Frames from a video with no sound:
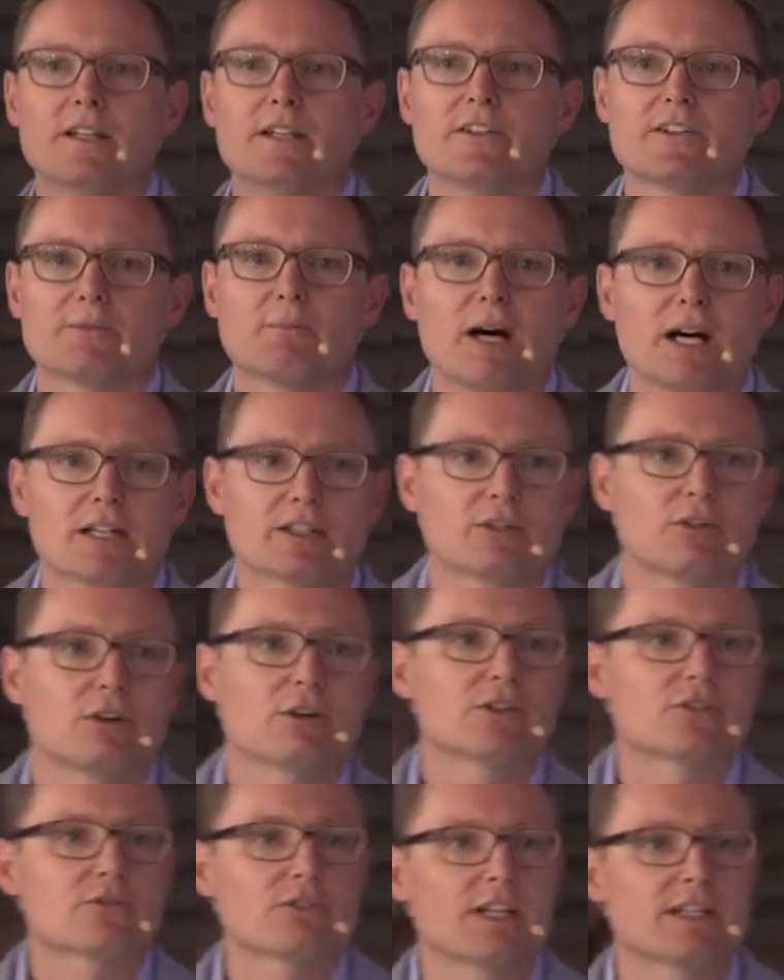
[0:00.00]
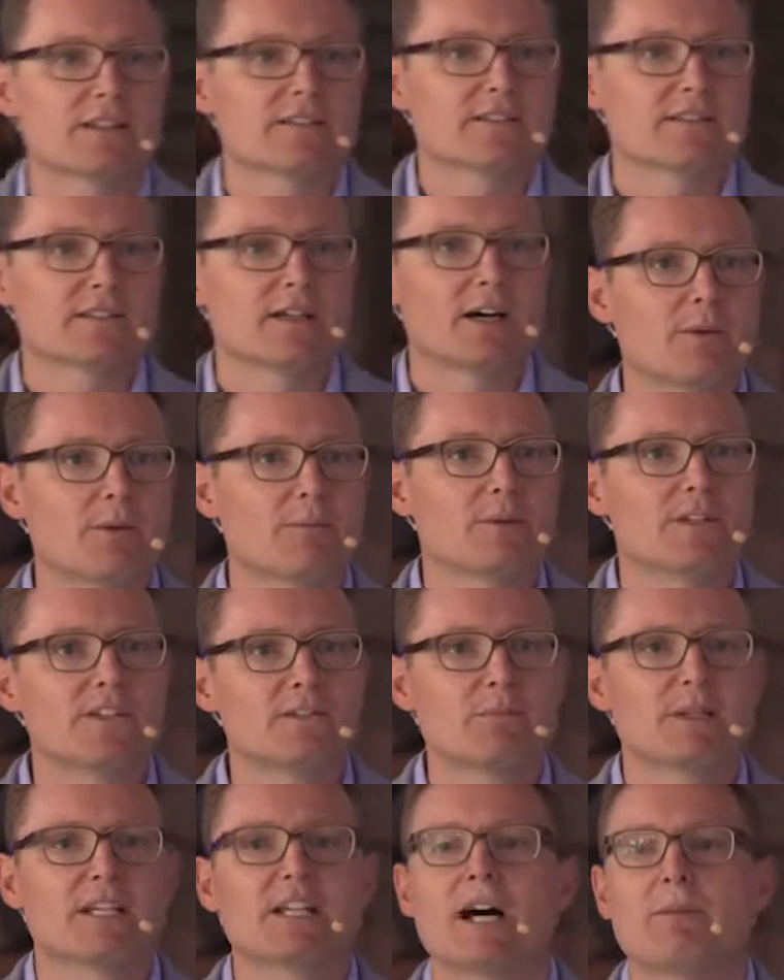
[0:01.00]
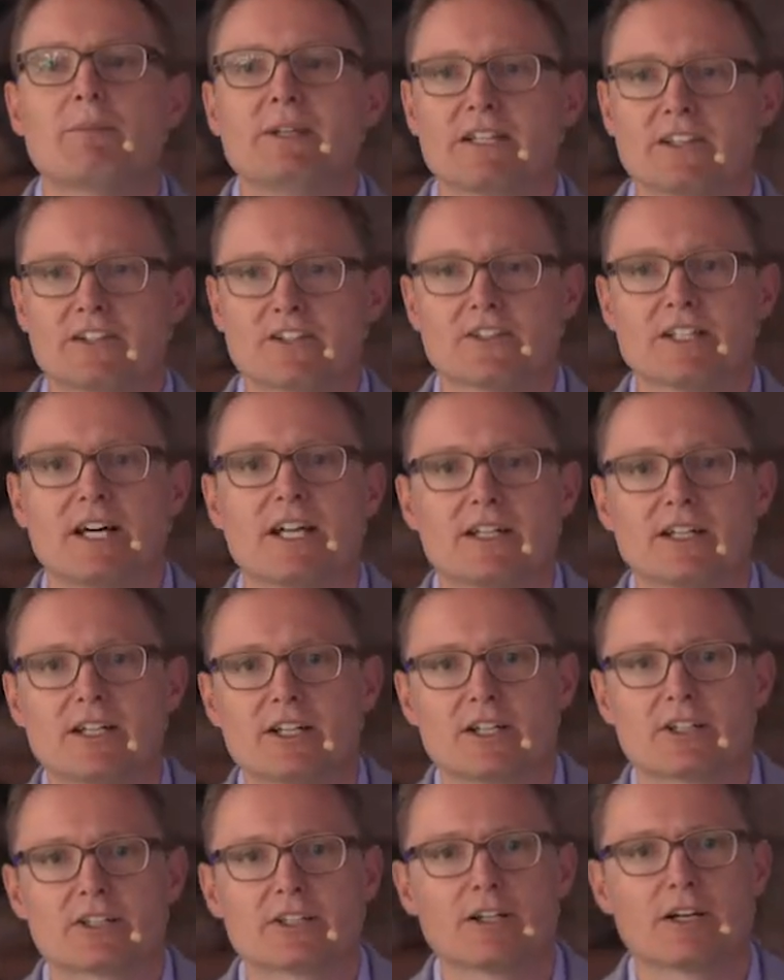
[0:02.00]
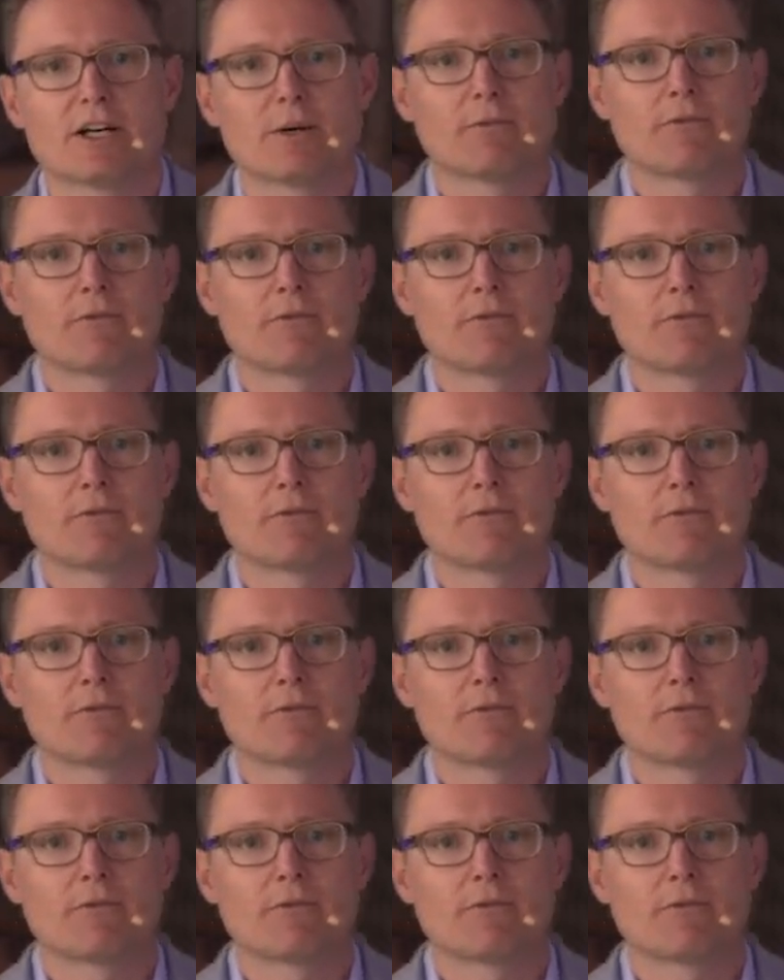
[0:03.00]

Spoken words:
Smart contracts is becoming a standard